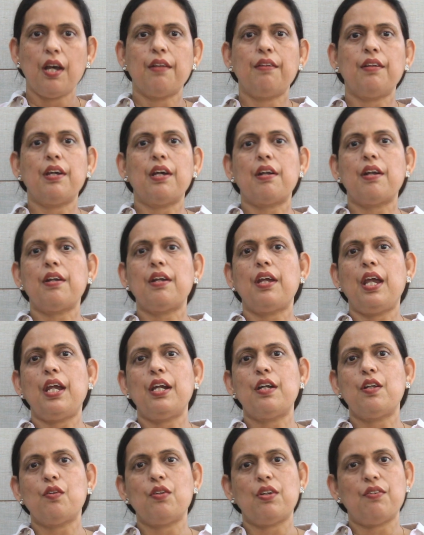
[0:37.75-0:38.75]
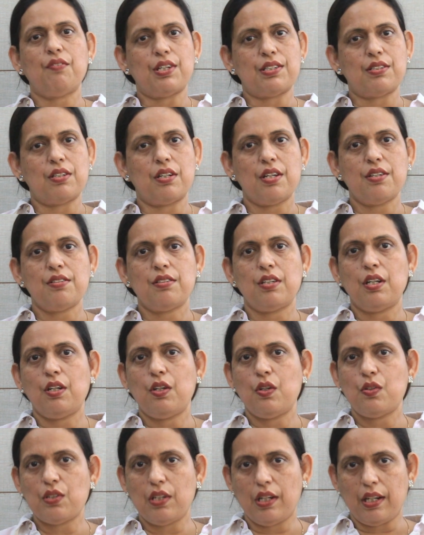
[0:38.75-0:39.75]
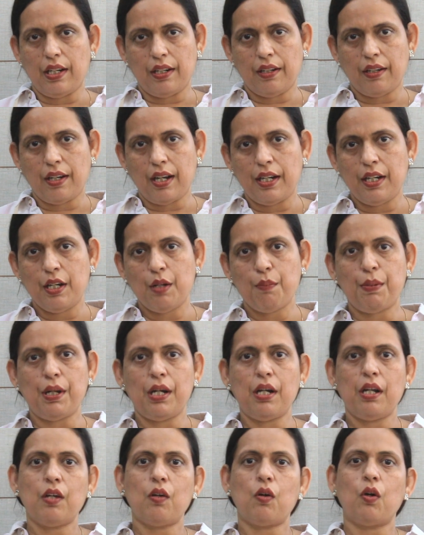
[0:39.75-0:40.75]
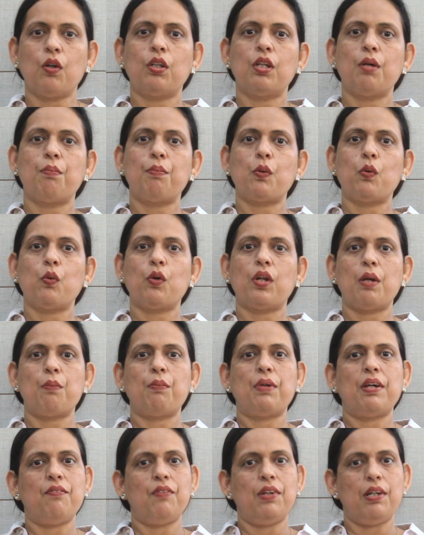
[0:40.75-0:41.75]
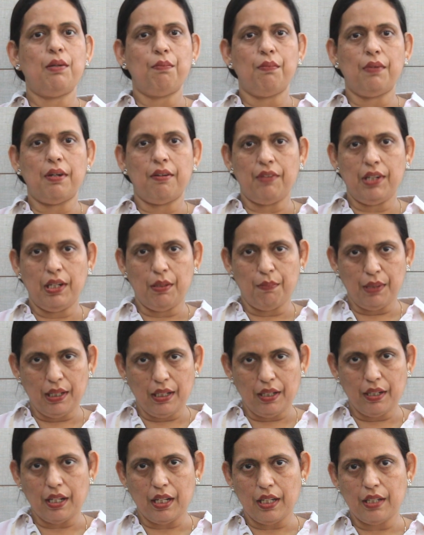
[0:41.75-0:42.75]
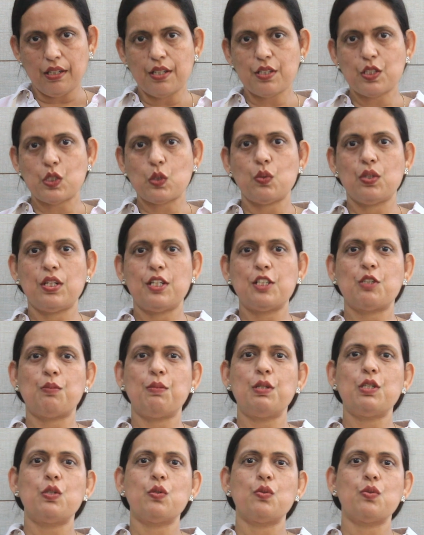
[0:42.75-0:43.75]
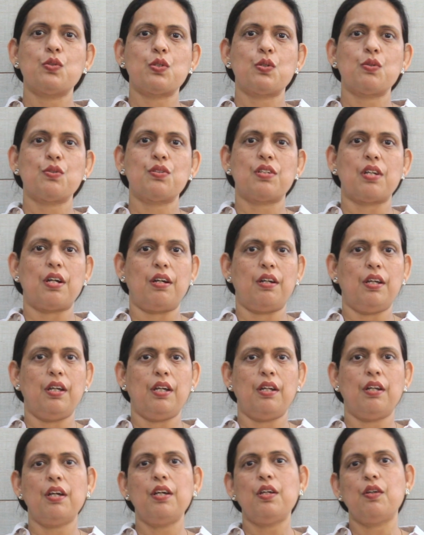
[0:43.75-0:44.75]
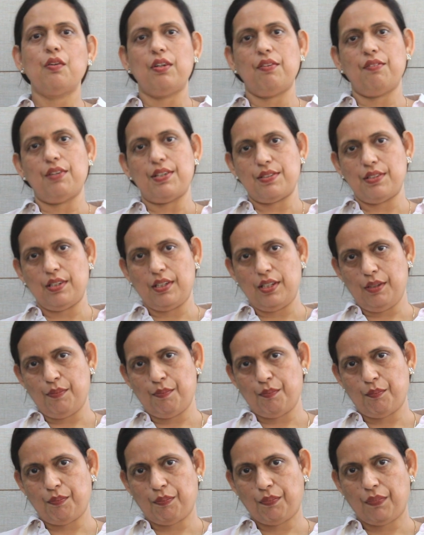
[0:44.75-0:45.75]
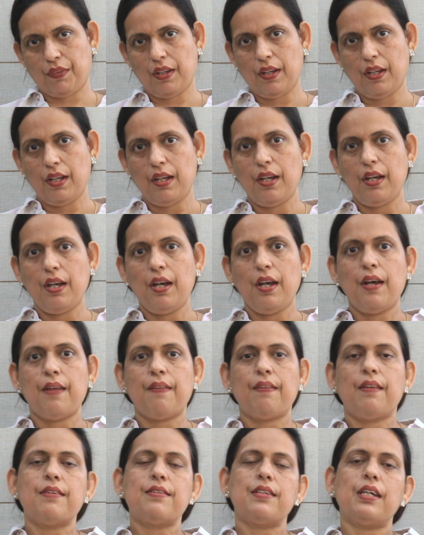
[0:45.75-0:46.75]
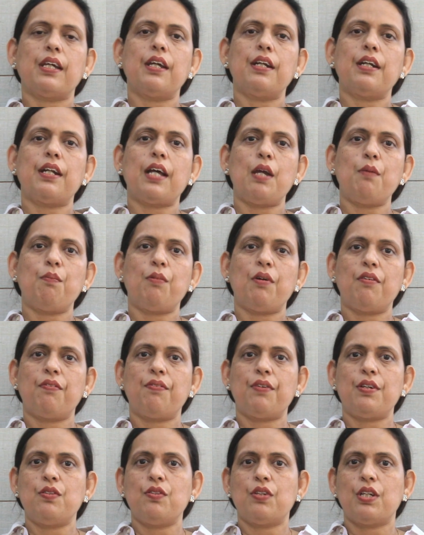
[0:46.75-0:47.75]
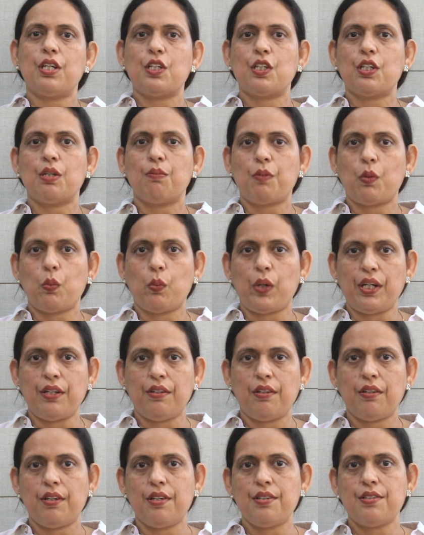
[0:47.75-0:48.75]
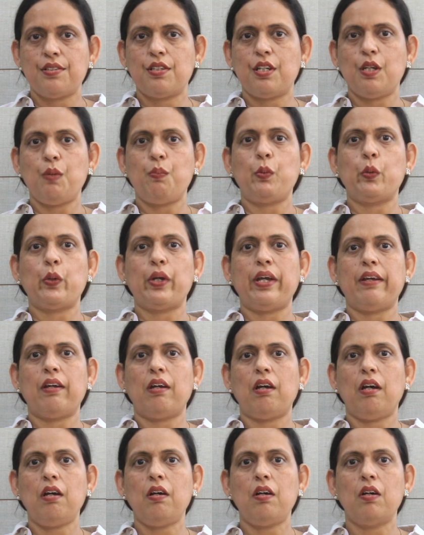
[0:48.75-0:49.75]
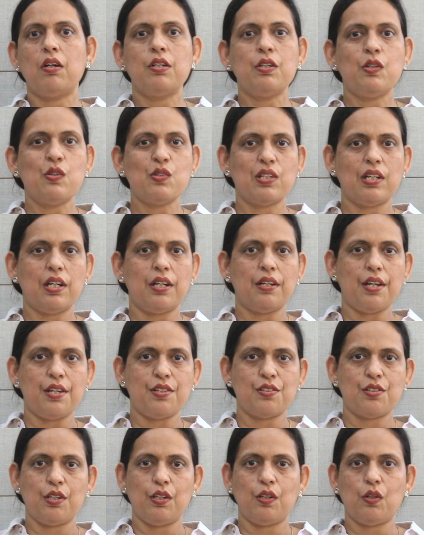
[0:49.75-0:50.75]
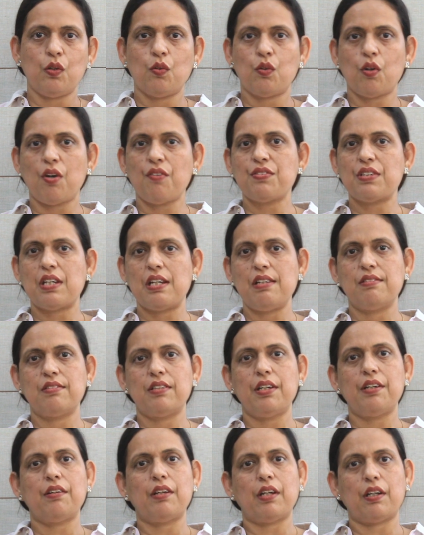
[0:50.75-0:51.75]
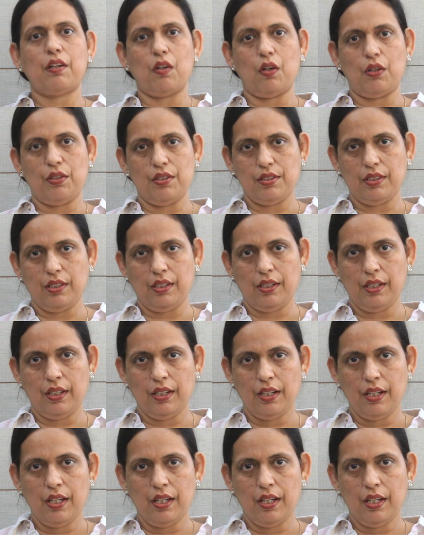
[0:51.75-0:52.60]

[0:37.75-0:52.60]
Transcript: There are eight universities in New Zealand and depending on the program availability, the students may choose to study in a university. The second type of education provider is Te Pukenga, New Zealand Institute of Skills and Technology.